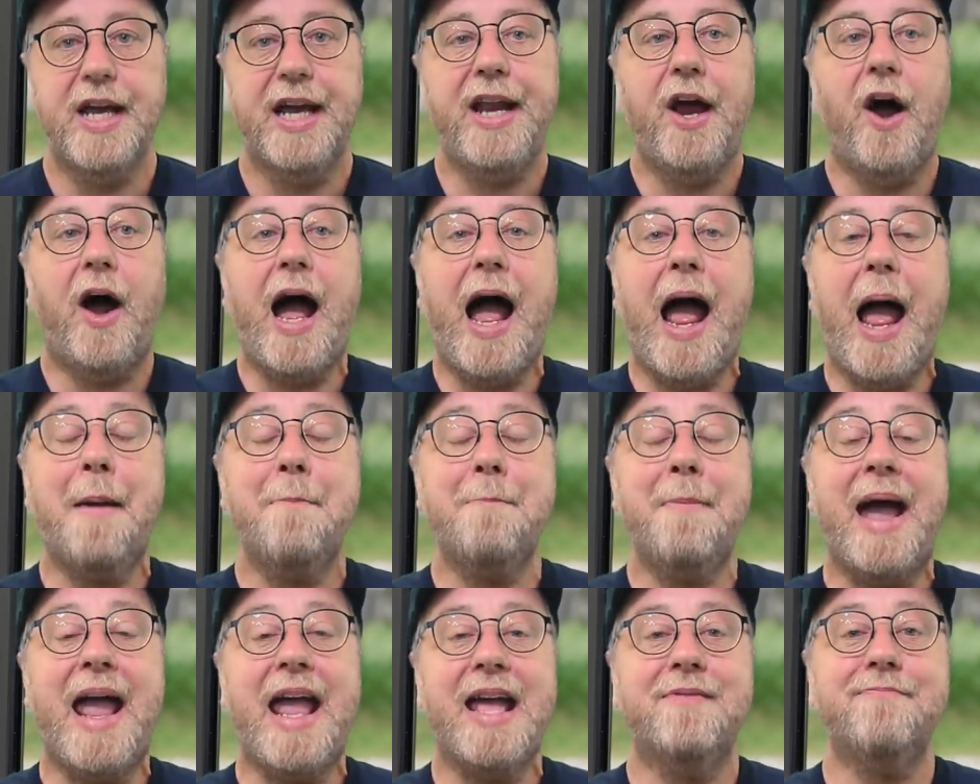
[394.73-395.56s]
Now, I
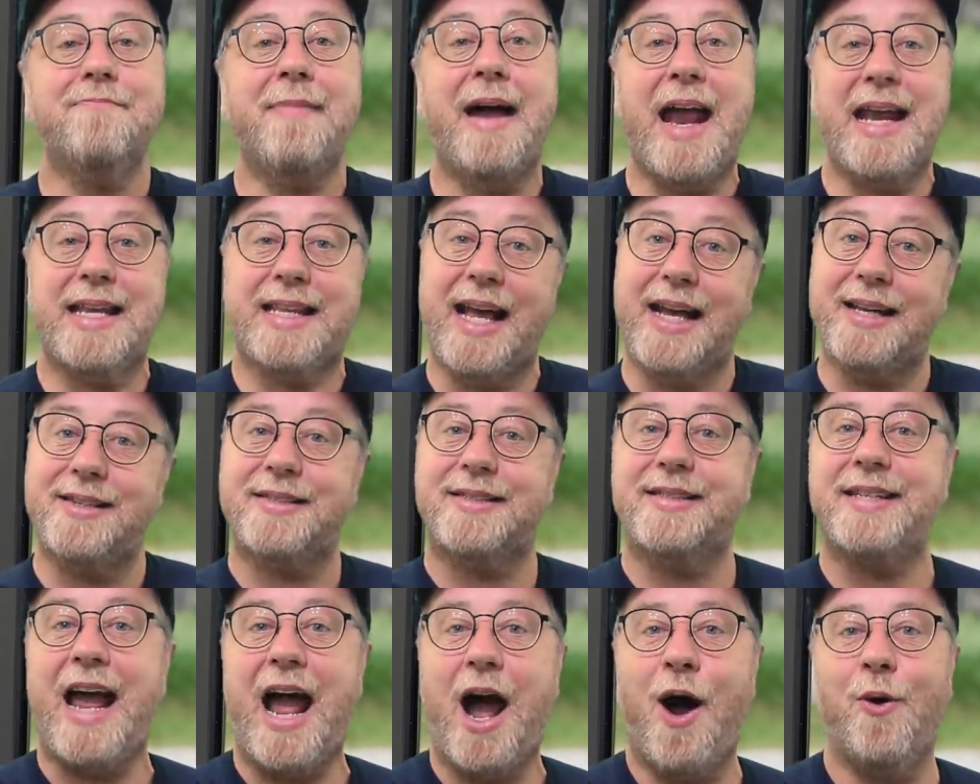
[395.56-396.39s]
may have made that
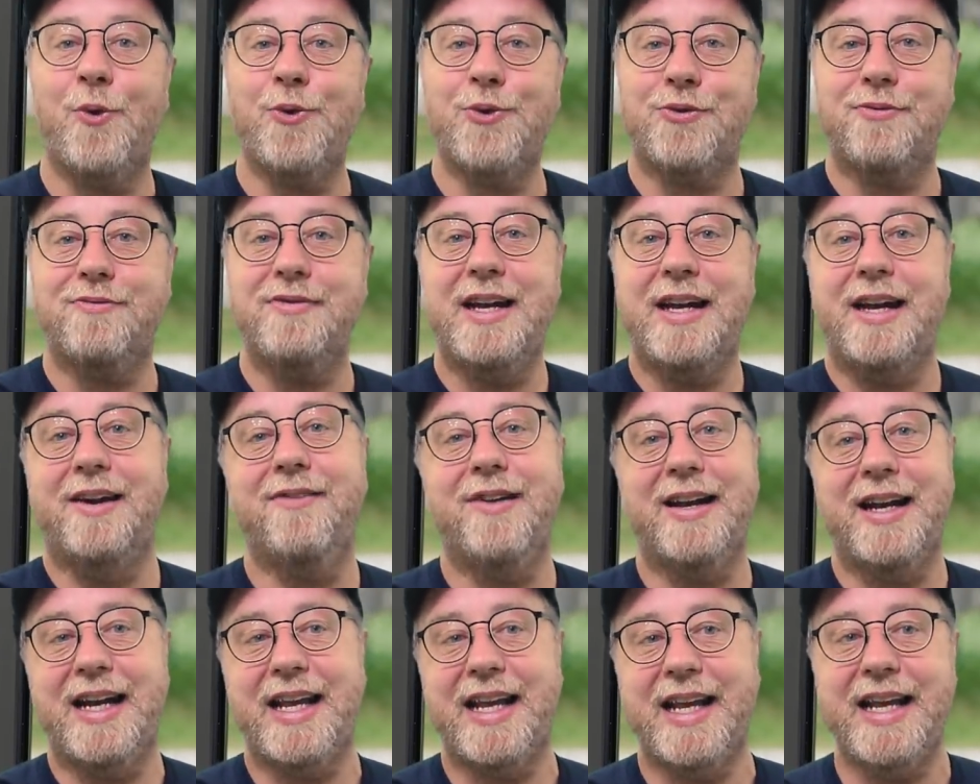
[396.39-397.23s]
sound really,
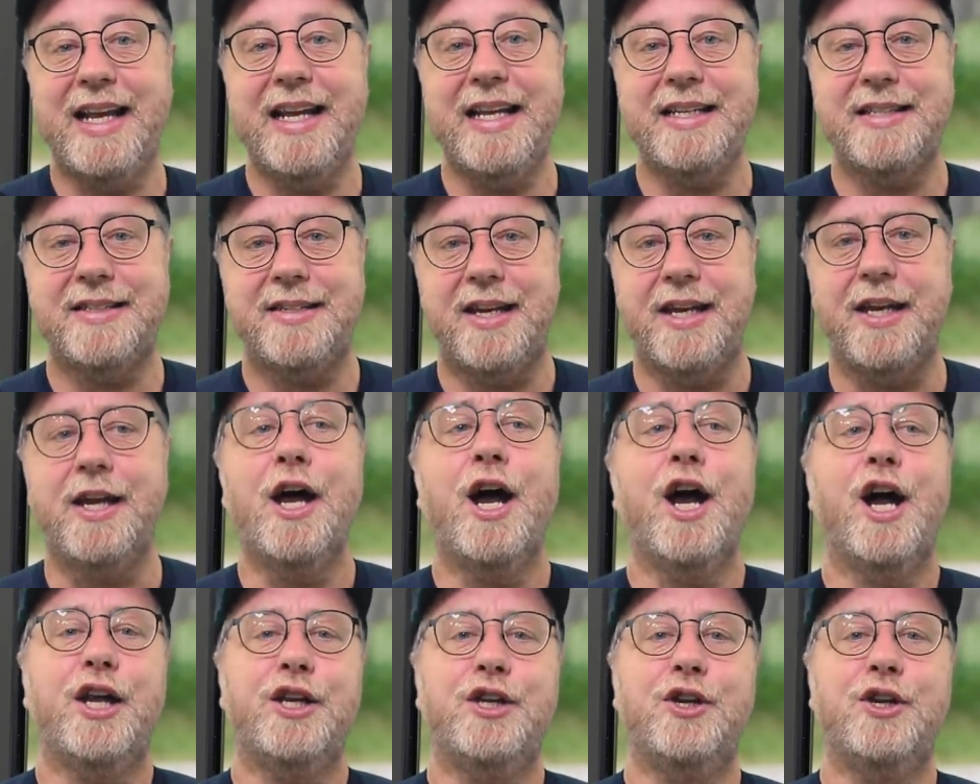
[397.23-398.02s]
really easy.